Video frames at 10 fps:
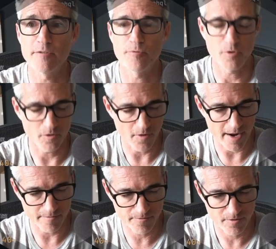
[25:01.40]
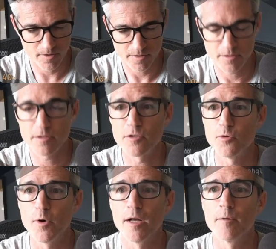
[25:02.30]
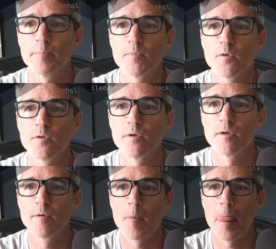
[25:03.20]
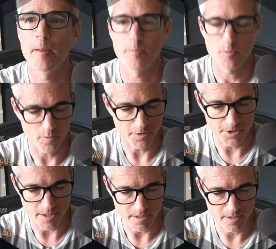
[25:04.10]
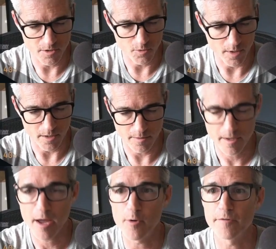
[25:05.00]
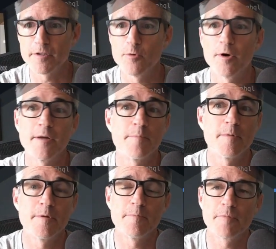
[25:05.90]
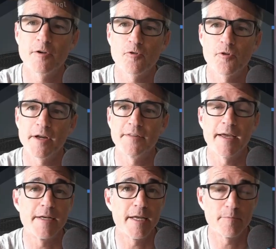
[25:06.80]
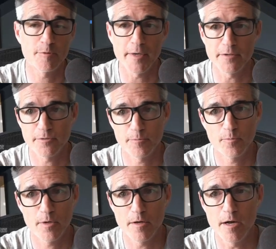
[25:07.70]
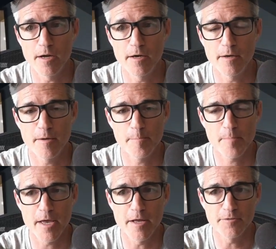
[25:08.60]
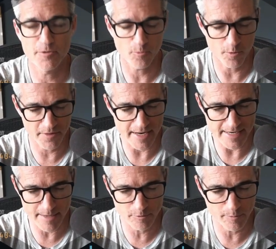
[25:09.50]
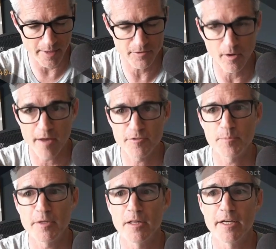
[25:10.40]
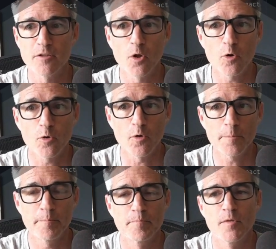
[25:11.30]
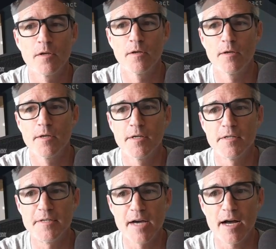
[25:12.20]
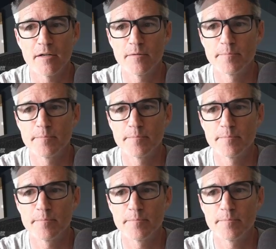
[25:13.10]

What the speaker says: for GraphQL or GQL, however you want to create that namespace. And so with that namespace, I'll have something like local dot